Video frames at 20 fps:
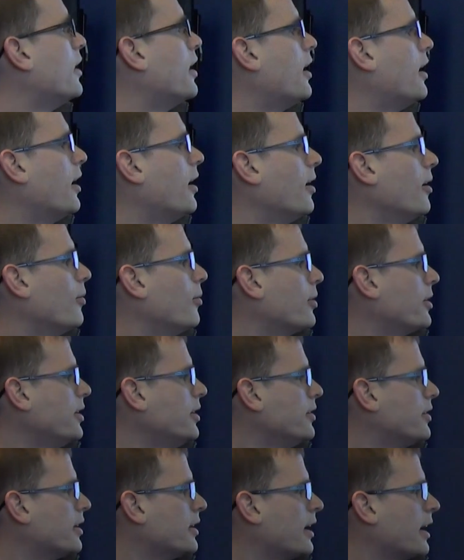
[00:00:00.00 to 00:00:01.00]
where
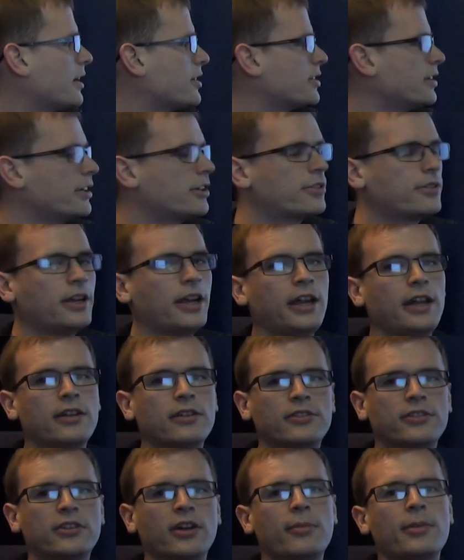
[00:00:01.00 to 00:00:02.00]
you can actually create
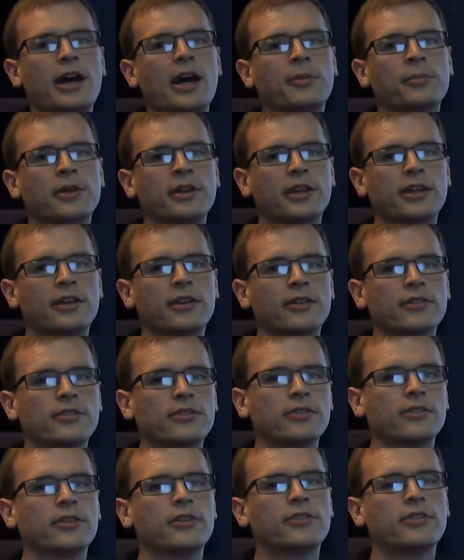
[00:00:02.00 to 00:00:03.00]
sub-admin
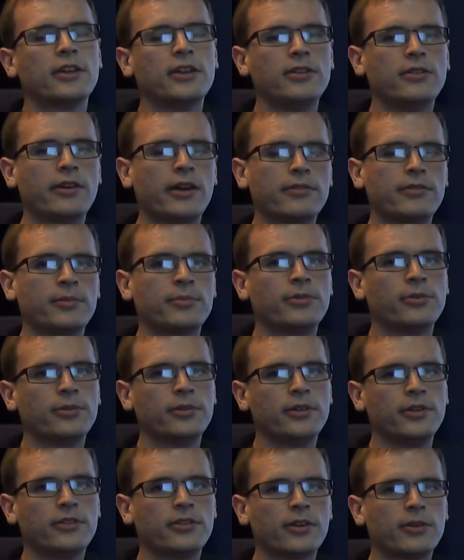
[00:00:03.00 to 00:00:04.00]
accounts. So let's say you have
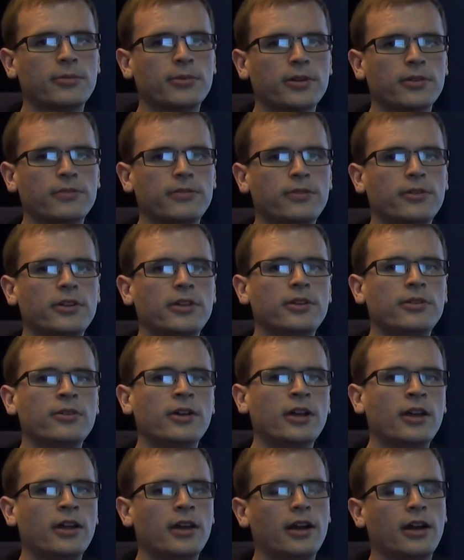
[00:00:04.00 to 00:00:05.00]
employees that work for you
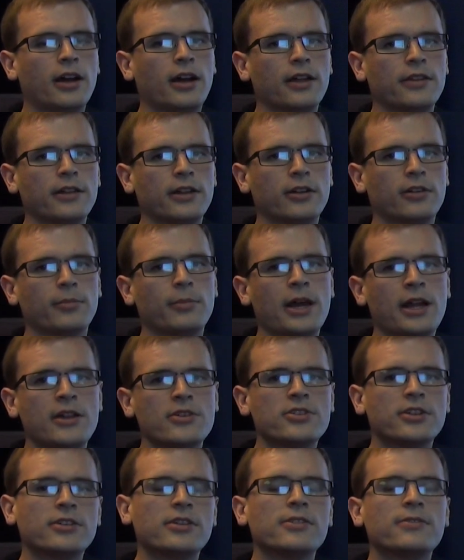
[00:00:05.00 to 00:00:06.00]
that are
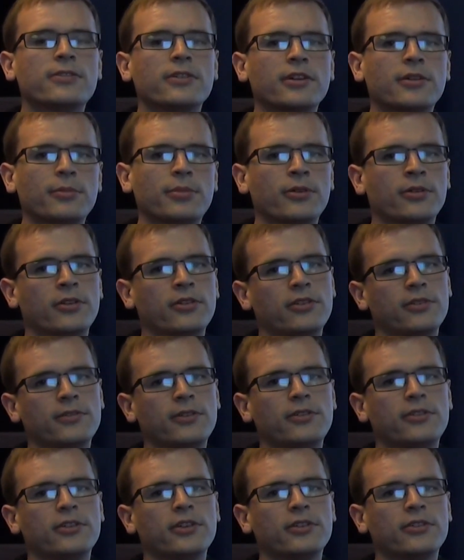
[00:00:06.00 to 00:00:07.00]
managing different components of
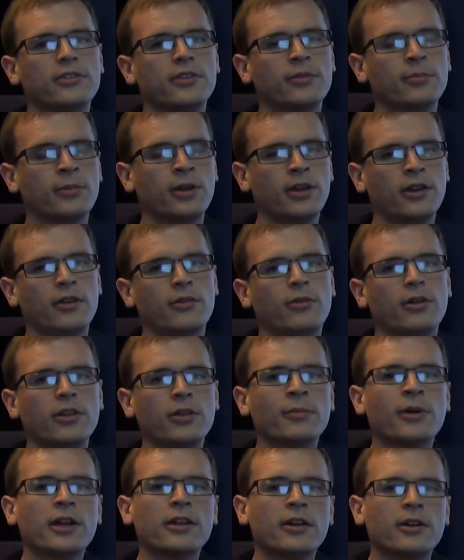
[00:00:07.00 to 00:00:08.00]
your system. Well,
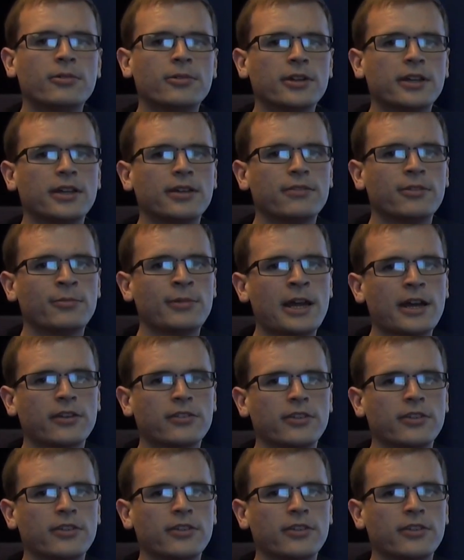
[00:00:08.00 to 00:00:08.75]
you might not want to give them